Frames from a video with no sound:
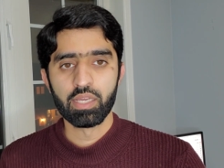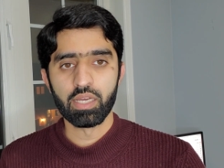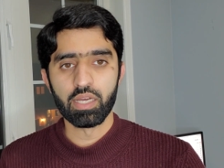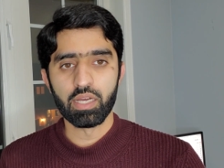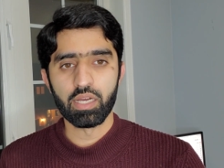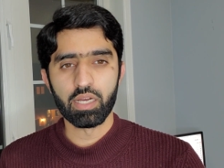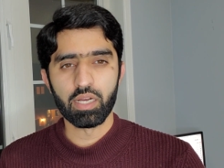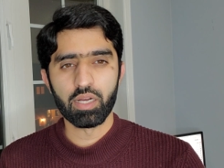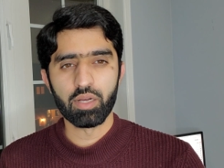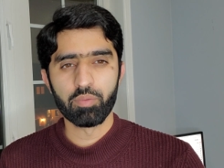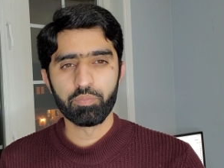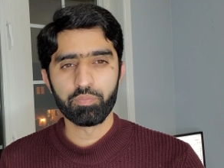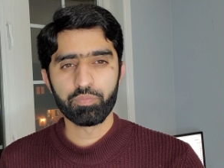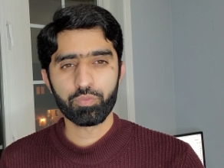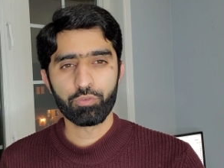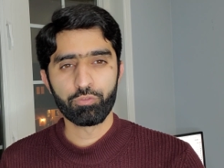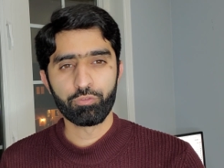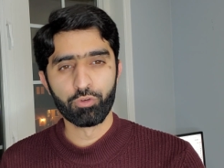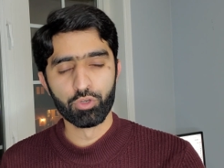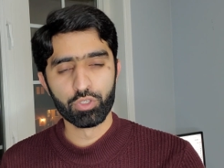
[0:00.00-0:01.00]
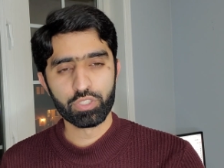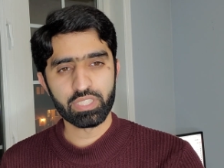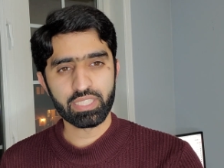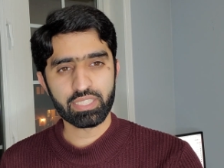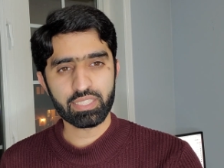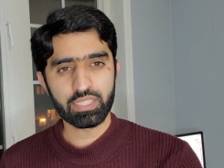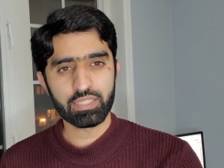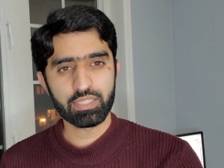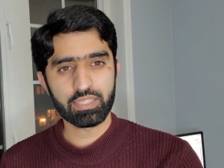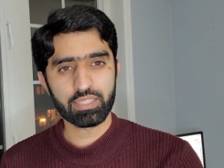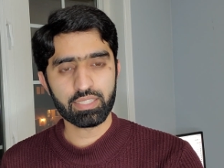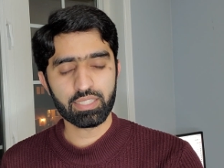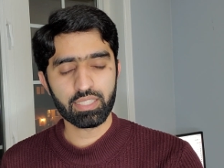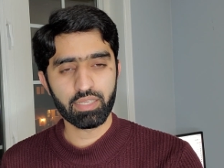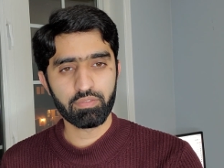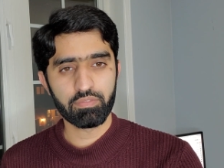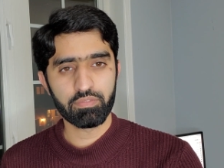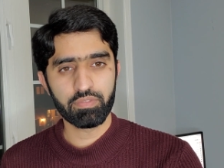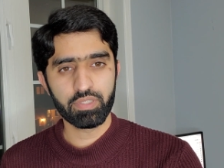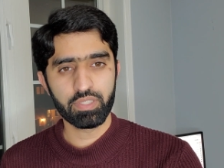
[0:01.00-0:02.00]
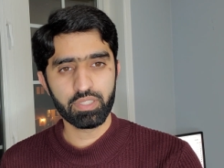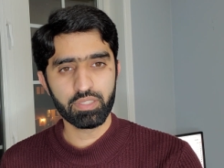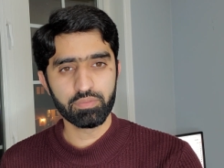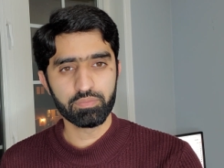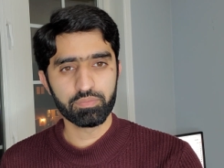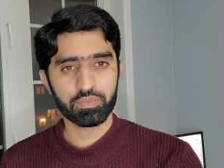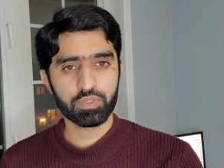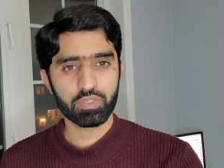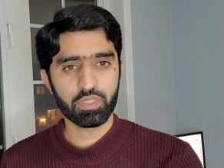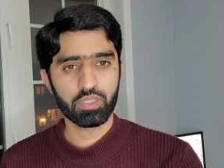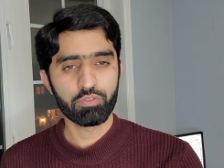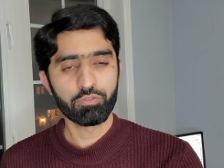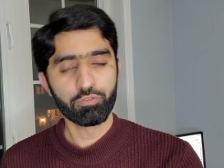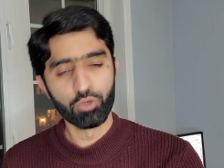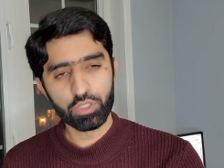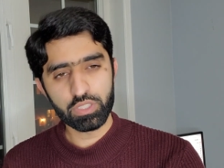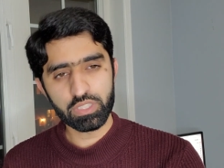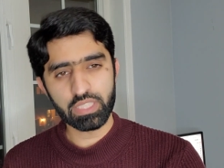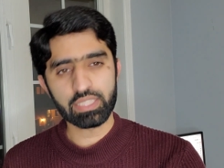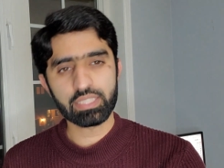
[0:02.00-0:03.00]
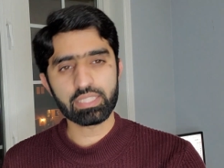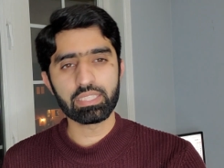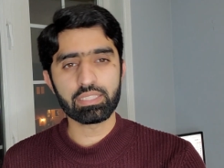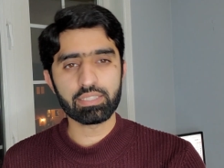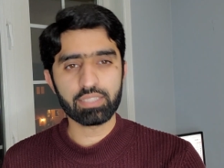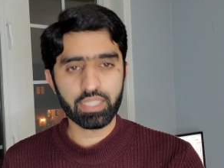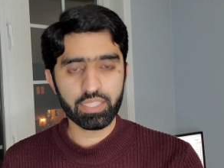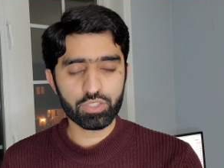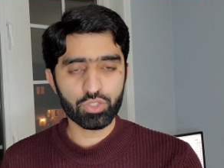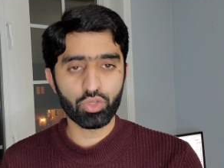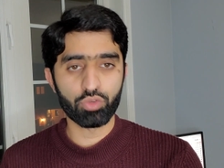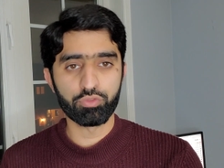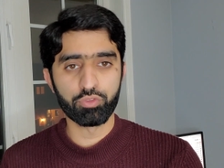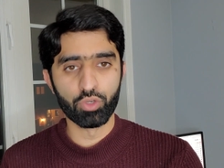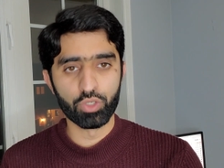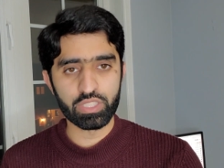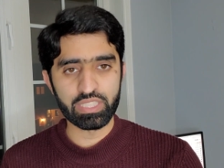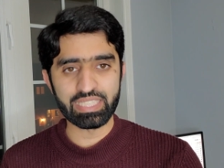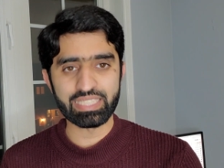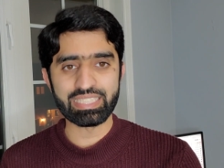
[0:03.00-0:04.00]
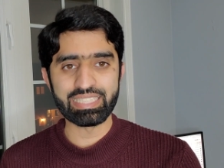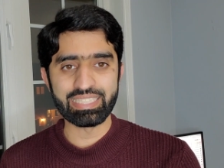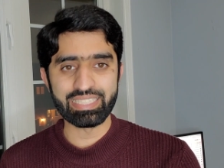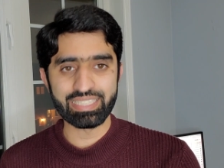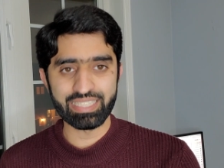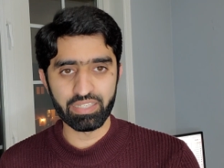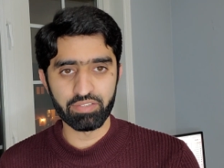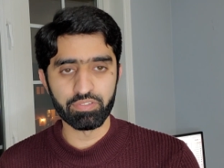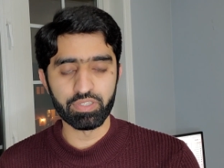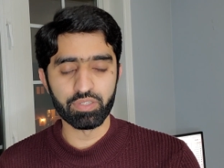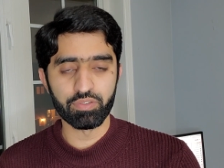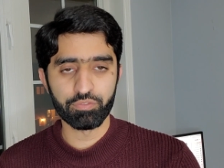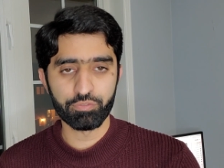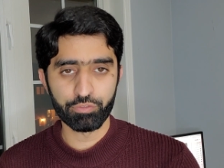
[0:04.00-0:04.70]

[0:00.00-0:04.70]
um, 467, uh, 466 or 467.